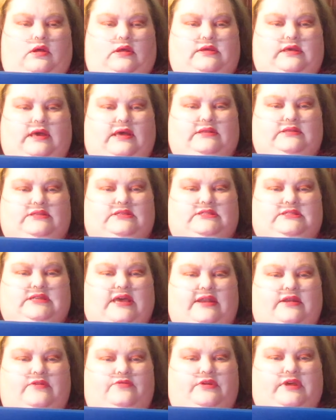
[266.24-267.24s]
Yet
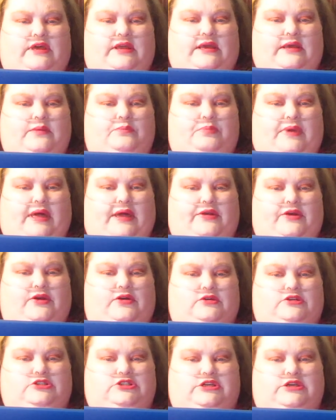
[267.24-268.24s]
instead of getting better,
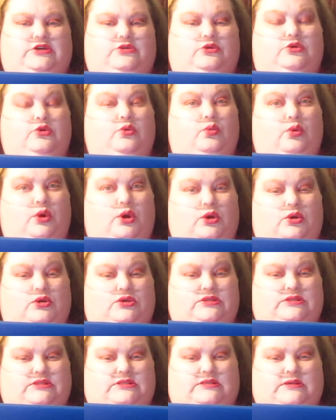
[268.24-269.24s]
she grew
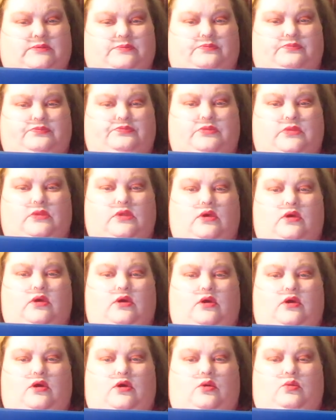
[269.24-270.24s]
worse.
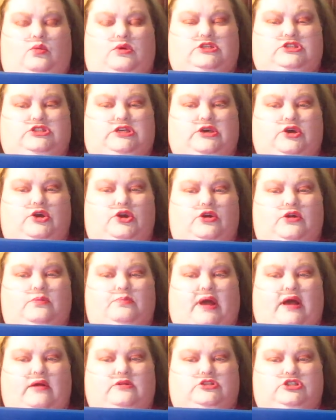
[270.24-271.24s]
When she heard
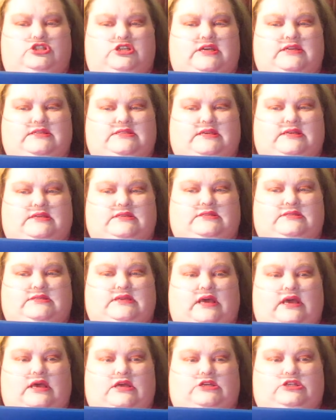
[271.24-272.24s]
about Jesus,
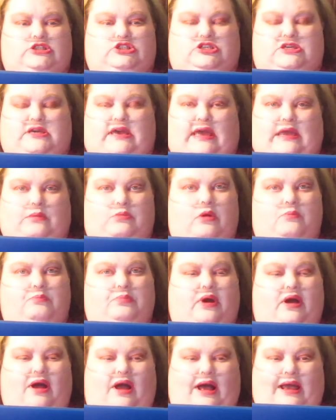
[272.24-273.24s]
she came up
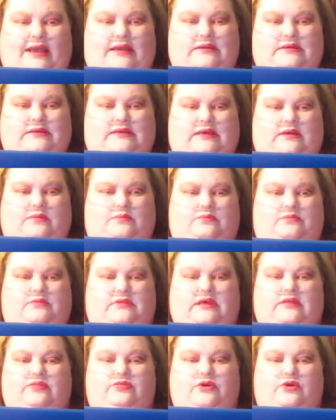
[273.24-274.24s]
behind him
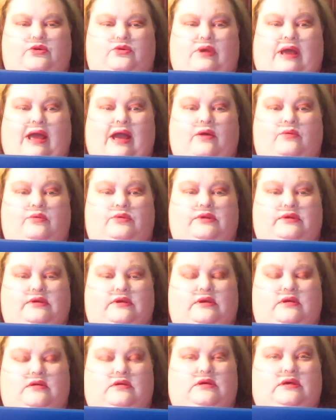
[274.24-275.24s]
in the crowd
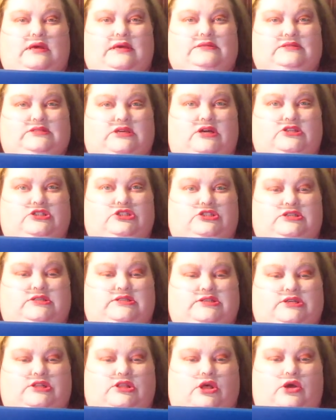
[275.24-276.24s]
and touched his
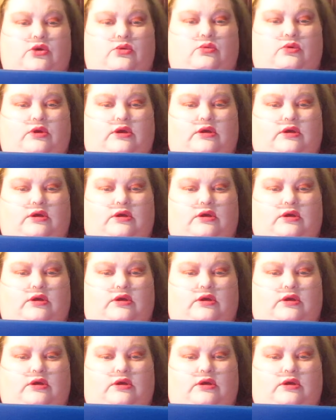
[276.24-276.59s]
cloak